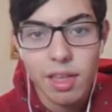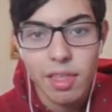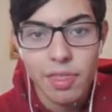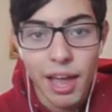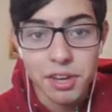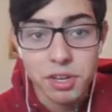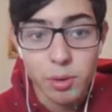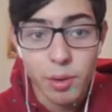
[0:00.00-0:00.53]

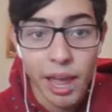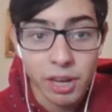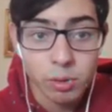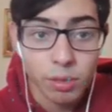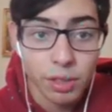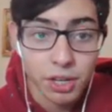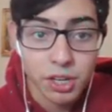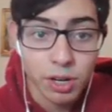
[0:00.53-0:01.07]
that do
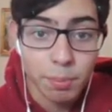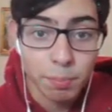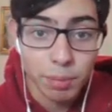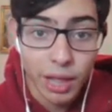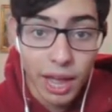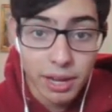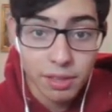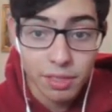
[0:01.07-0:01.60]
handle the Kiram
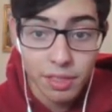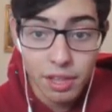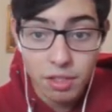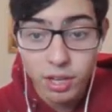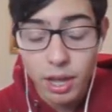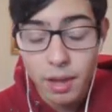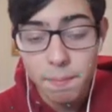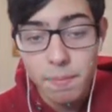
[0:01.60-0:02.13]
Black this
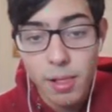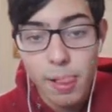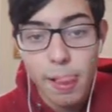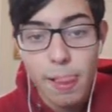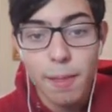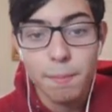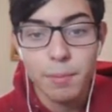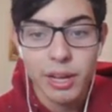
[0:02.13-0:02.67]
time,
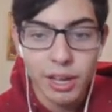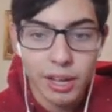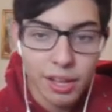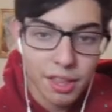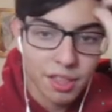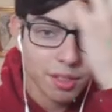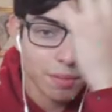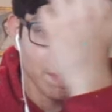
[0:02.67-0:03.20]

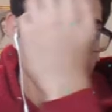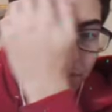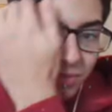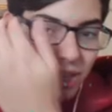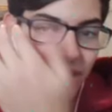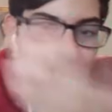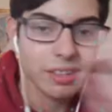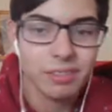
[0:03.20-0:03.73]
because
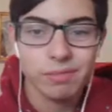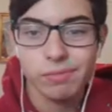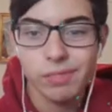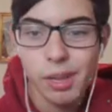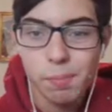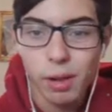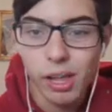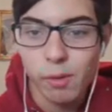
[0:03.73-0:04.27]
he
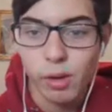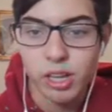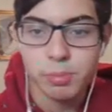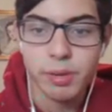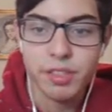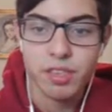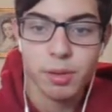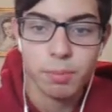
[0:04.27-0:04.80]
probably watched
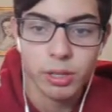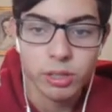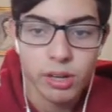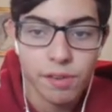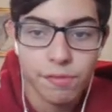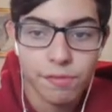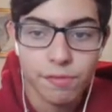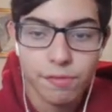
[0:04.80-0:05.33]
my team
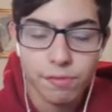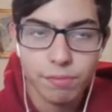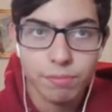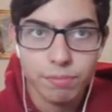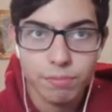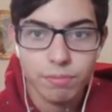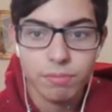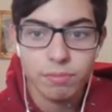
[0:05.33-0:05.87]
builder.
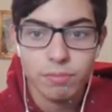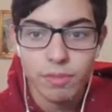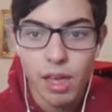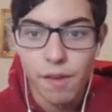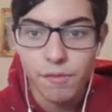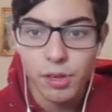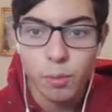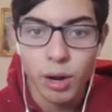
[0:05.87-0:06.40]

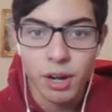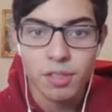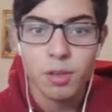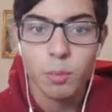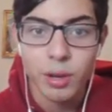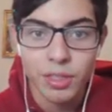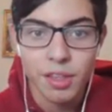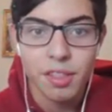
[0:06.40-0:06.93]
If he wanted to
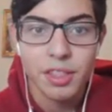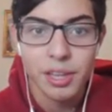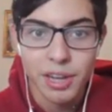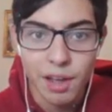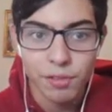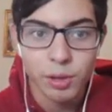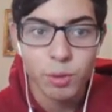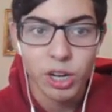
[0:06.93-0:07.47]
win this, he
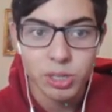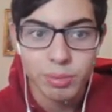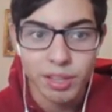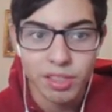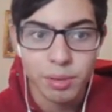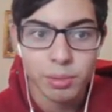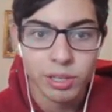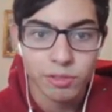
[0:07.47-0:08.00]
definitely watched my
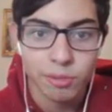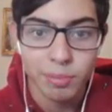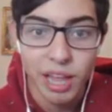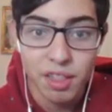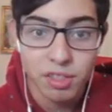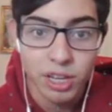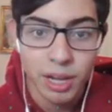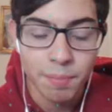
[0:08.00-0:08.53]
team builder from
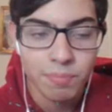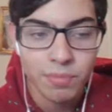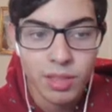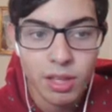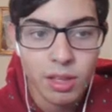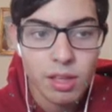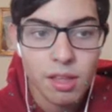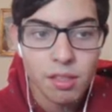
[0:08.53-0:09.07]
last time.
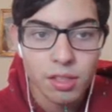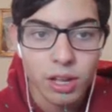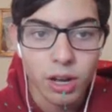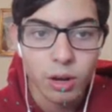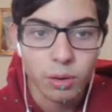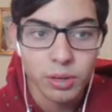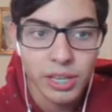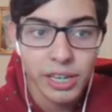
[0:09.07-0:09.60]

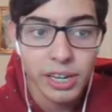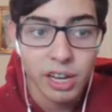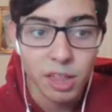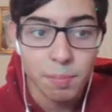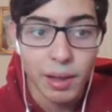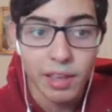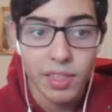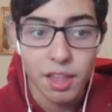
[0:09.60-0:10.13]
So he can
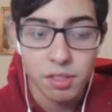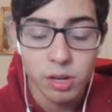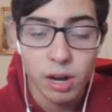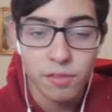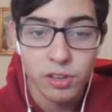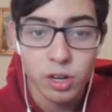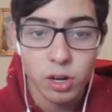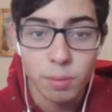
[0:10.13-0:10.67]
expect that
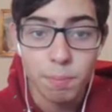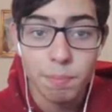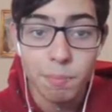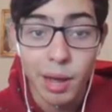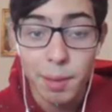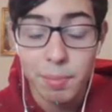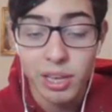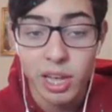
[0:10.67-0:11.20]
Scarf Kiram
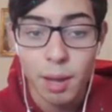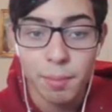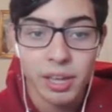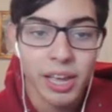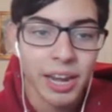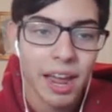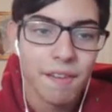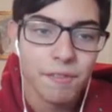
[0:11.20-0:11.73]
might be
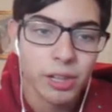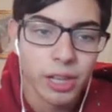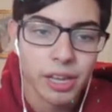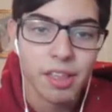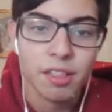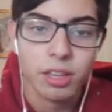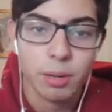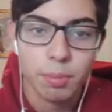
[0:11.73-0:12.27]
coming, and I feel like
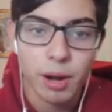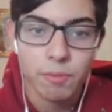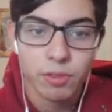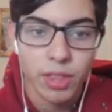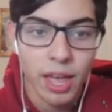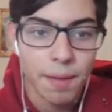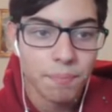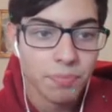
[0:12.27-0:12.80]
he's going to prep for
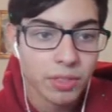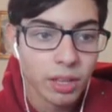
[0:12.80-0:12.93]
that.